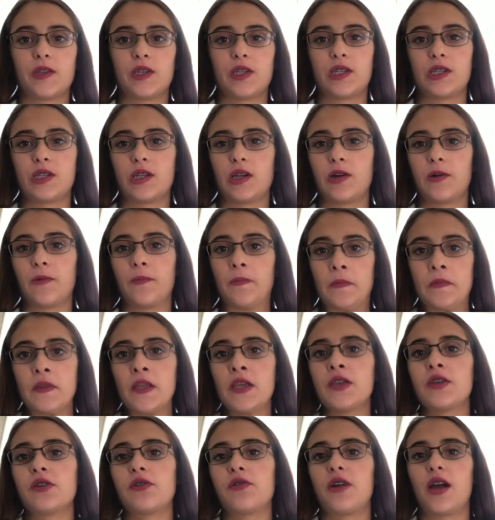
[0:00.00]
So
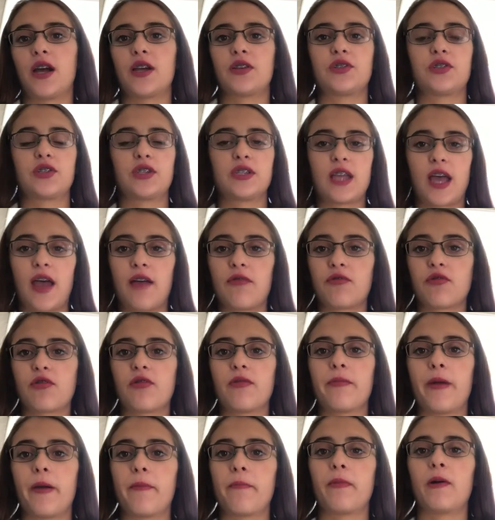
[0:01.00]
you guys just have to
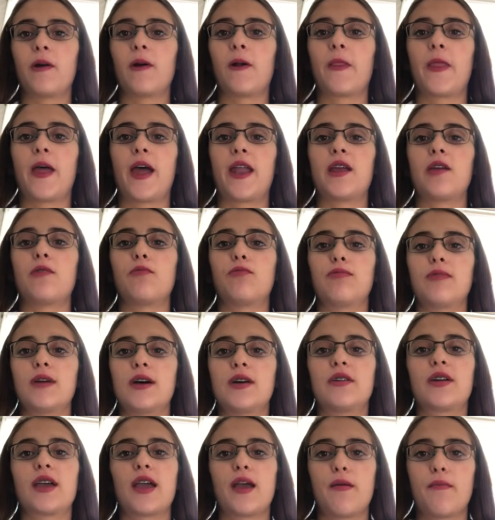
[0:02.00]
remember that it
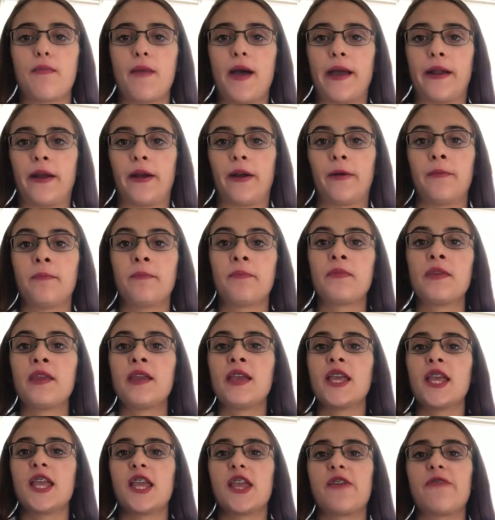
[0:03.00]
will get better.
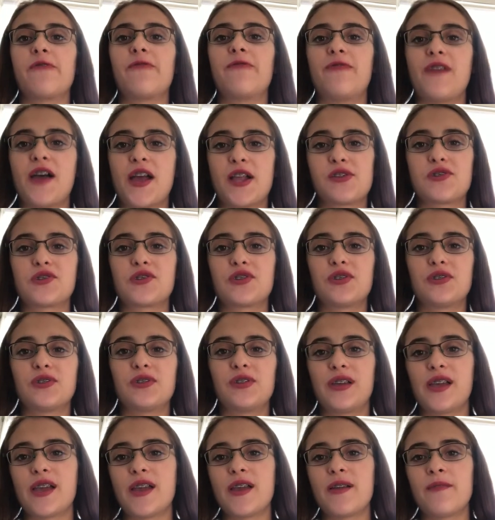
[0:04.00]

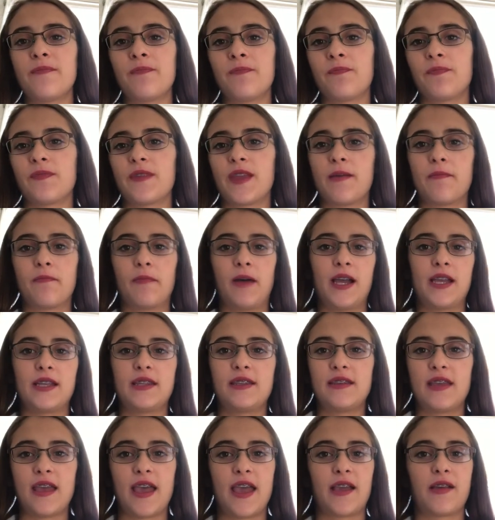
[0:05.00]
Eventually, it might
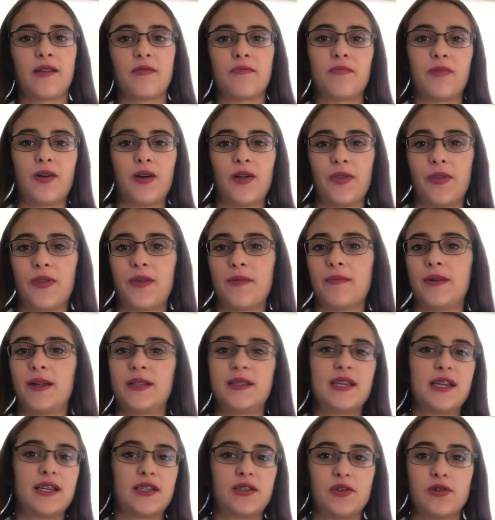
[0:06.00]
take a month, it
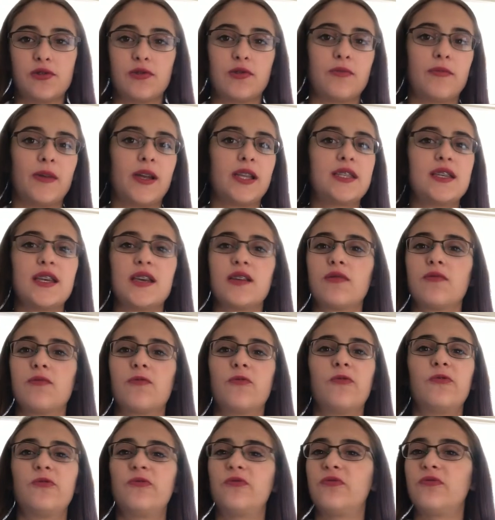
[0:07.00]
might take 2, it might take
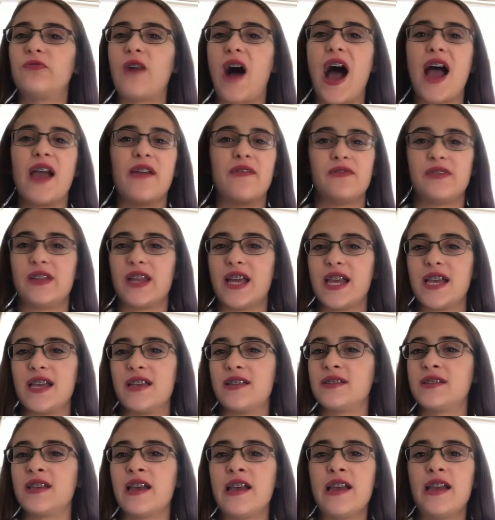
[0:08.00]
5
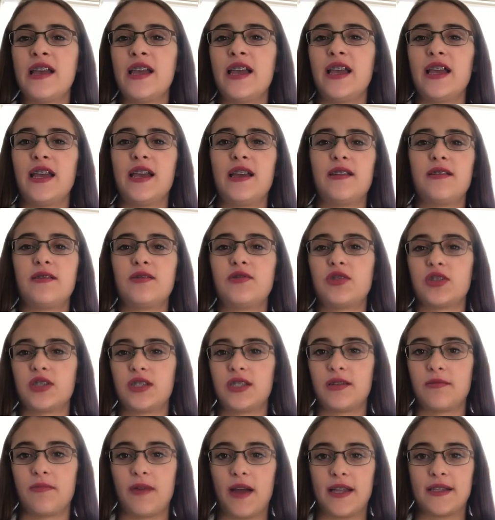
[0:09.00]
days. It
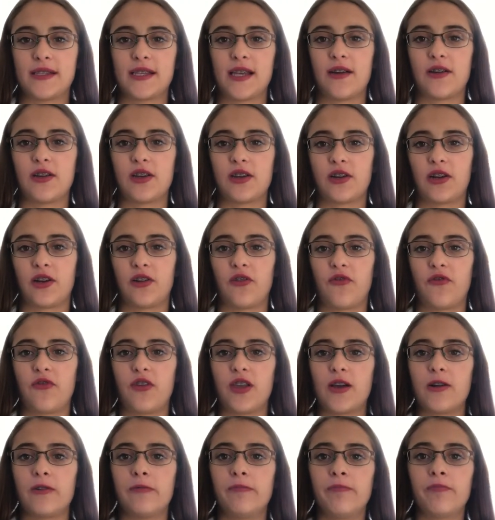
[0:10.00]
just depends how you're going to
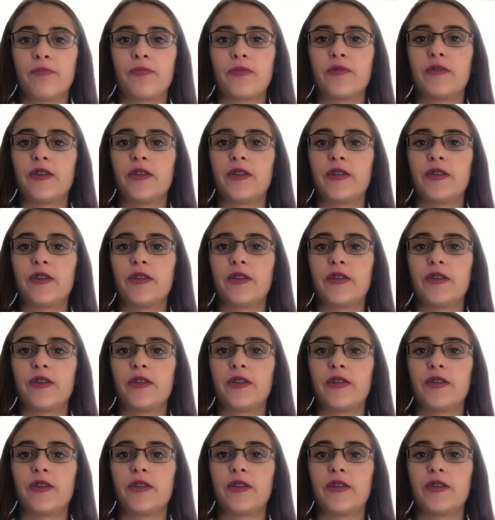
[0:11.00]
feel.